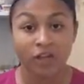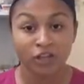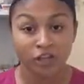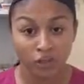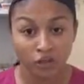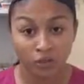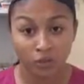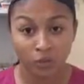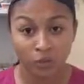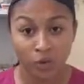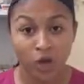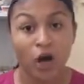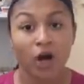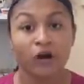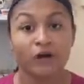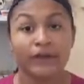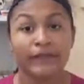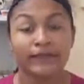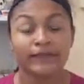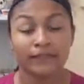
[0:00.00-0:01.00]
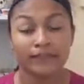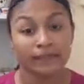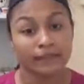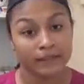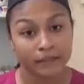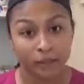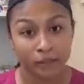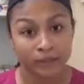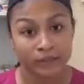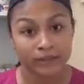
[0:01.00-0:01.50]
You are a
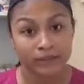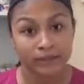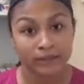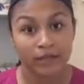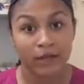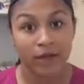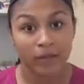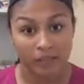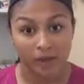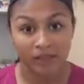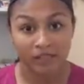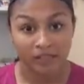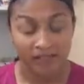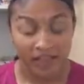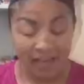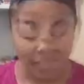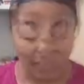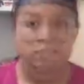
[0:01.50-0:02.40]
delinquent about that.